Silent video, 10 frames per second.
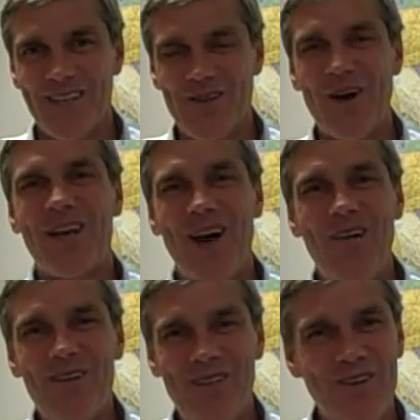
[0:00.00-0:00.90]
So I
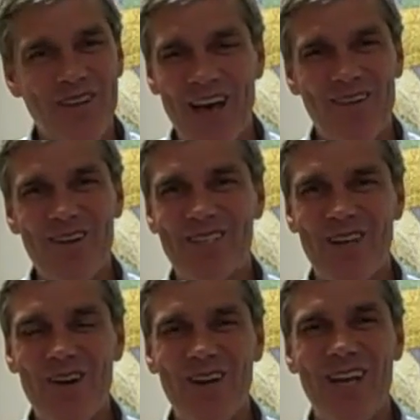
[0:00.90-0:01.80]
encourage you with that. We
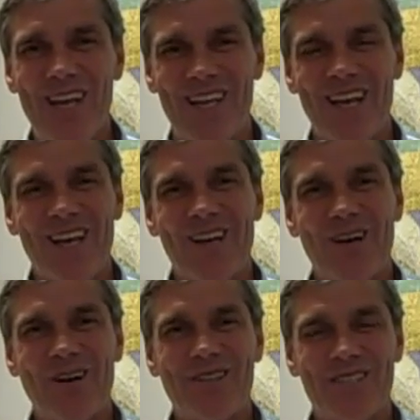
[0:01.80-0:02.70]
so need
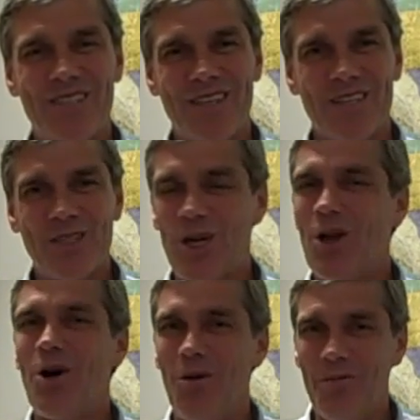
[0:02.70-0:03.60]
God's
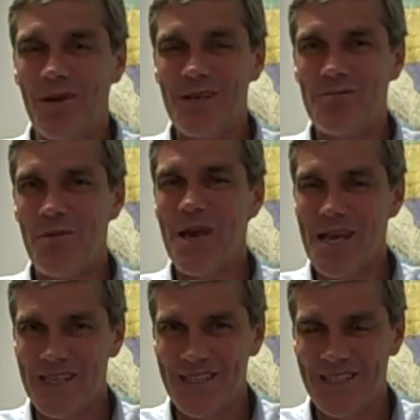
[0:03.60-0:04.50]
shalom, his
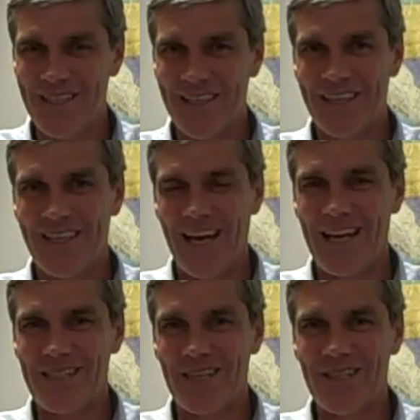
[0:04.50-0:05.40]
peace.
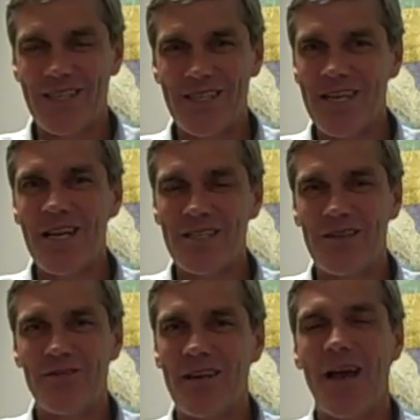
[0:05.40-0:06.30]
And it's a
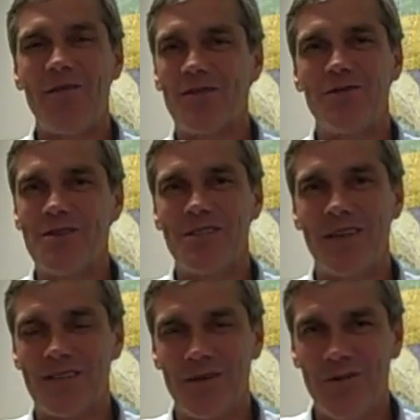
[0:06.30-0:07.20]
distinctive
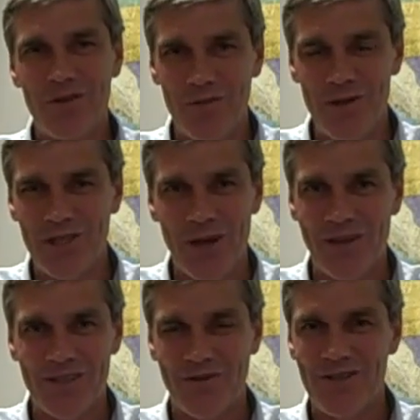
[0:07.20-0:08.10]
characteristic that we should be
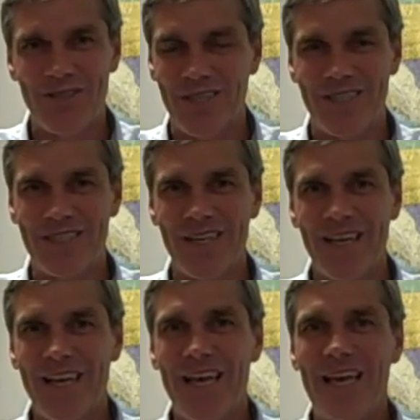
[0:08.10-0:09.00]
showing as Christians.
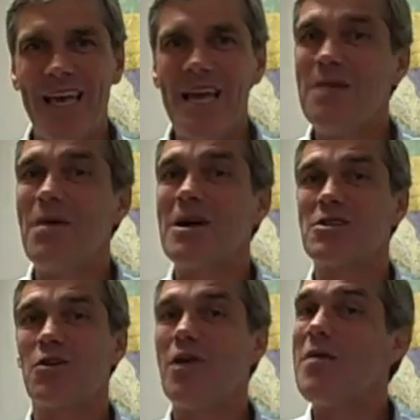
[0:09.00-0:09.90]
In
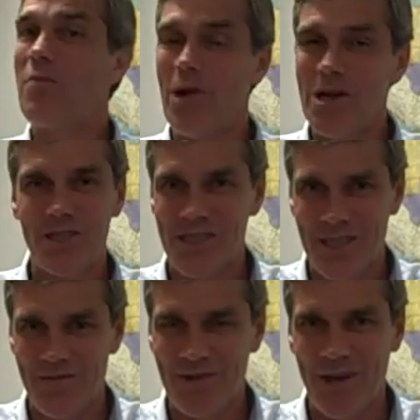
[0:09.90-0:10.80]
amongst great pressure
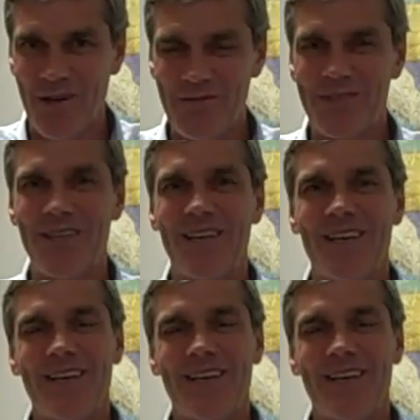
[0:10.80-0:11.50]
sometimes,